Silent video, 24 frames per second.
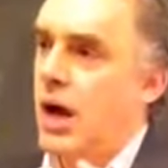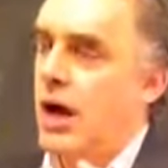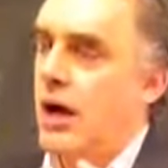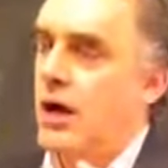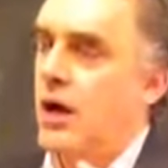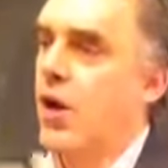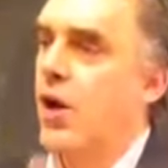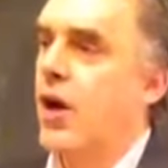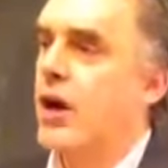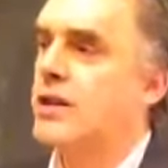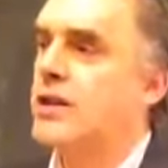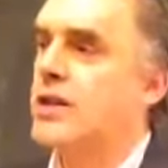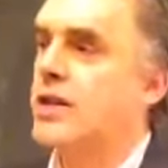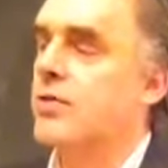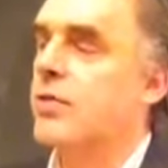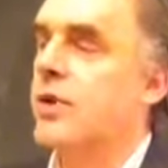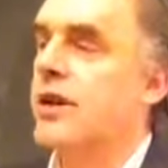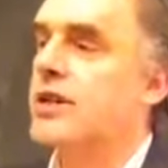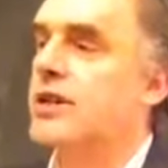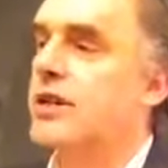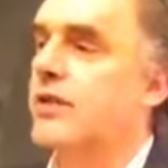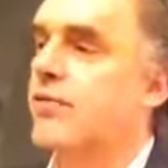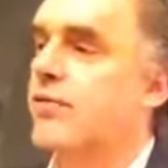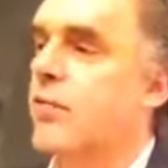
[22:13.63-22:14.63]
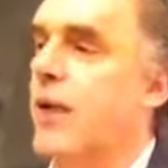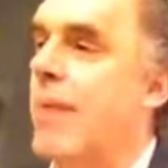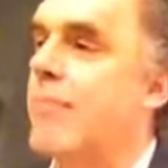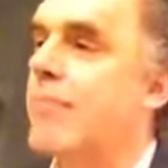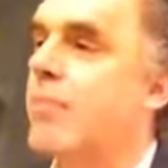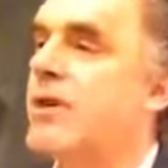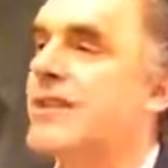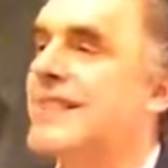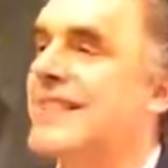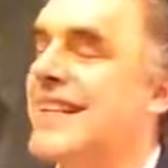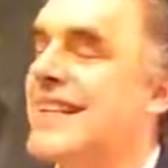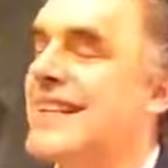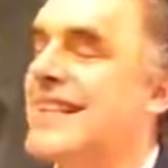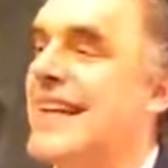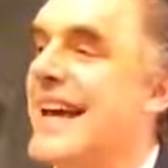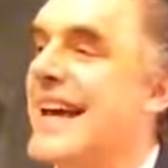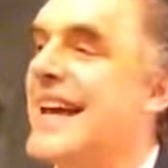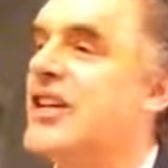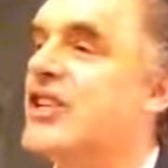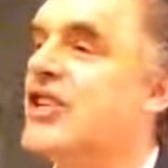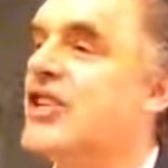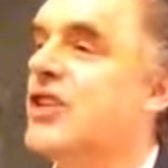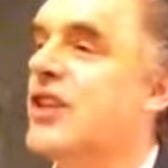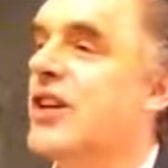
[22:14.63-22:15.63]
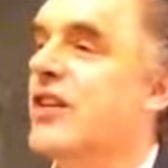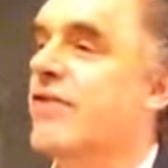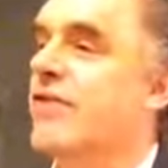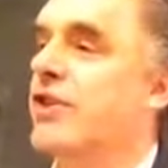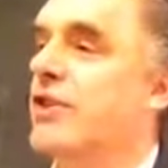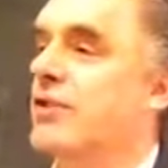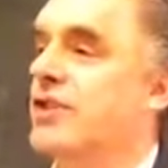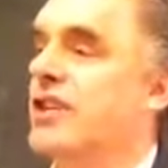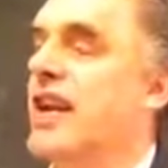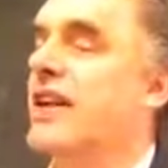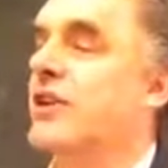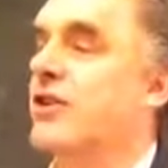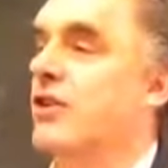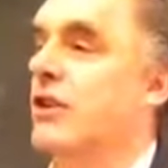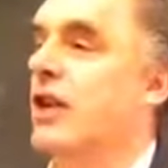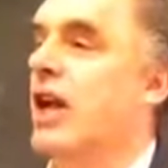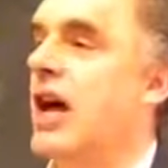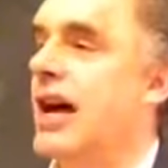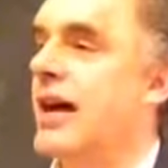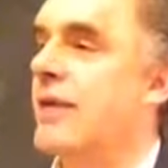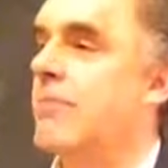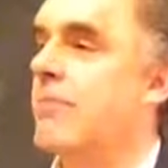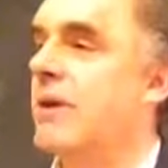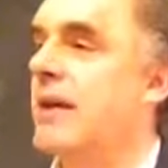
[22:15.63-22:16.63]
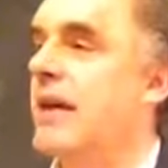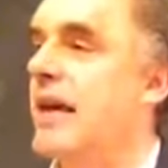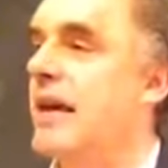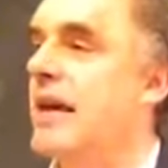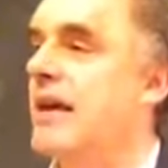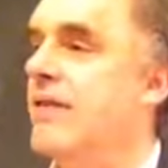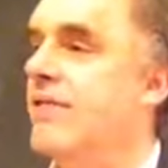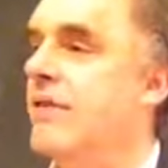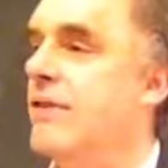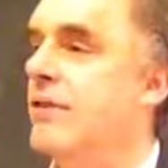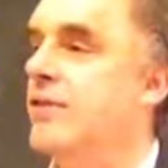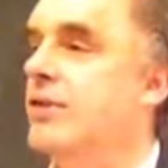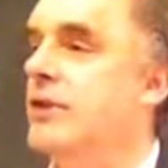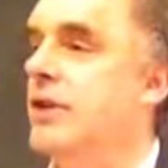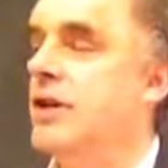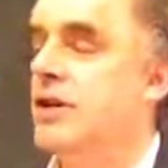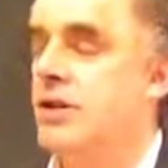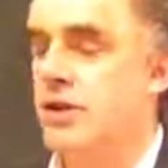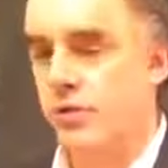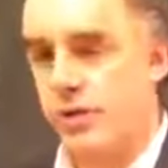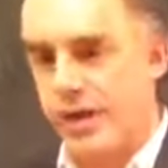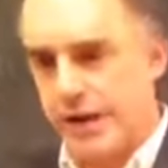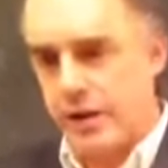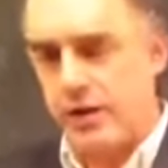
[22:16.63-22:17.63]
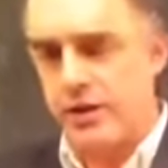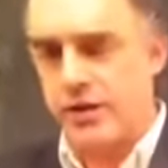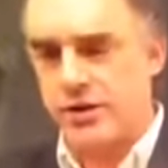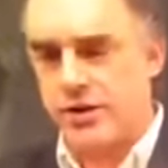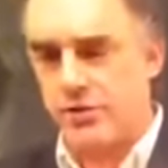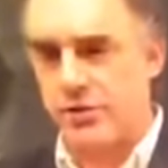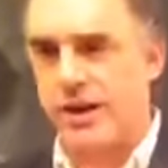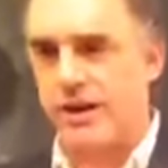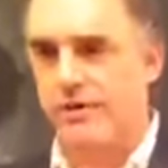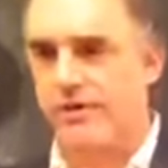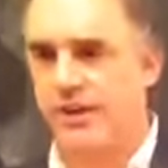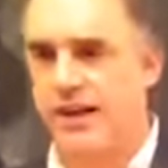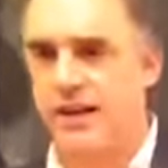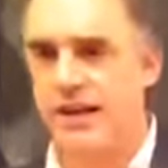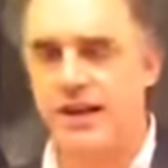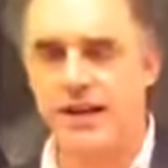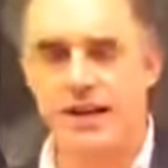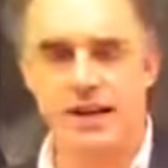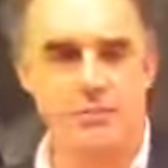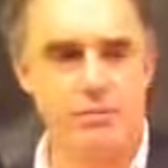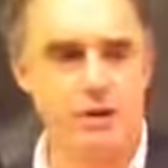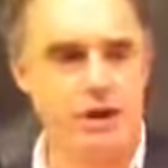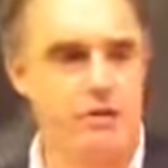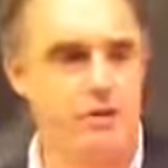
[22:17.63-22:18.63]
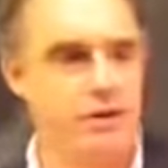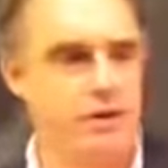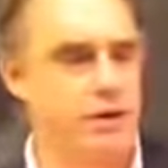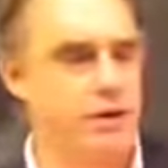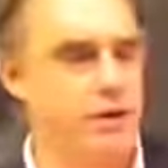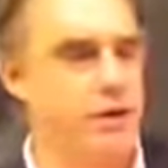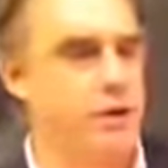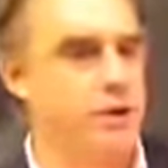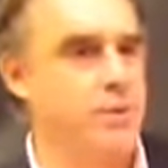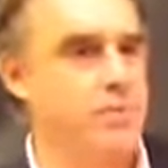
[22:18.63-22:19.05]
a consequence of representation of those underlying behaviors. So here, here's a way of thinking about it.